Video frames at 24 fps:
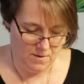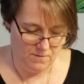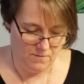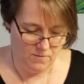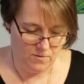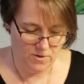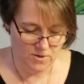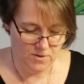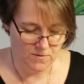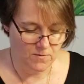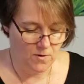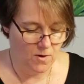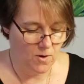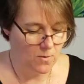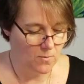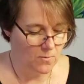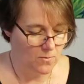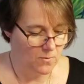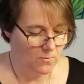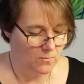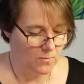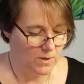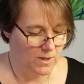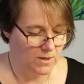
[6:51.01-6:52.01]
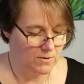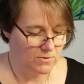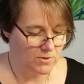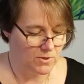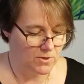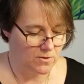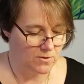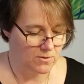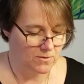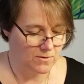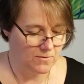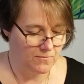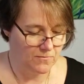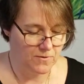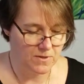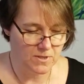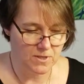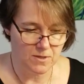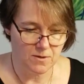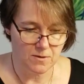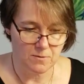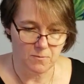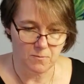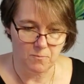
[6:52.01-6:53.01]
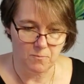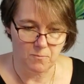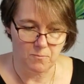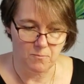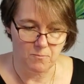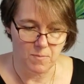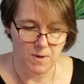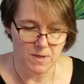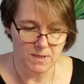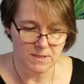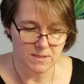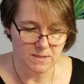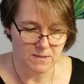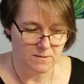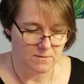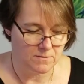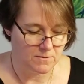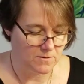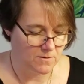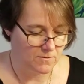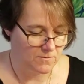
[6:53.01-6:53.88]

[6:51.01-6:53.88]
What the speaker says: first of all, when there's all different mixes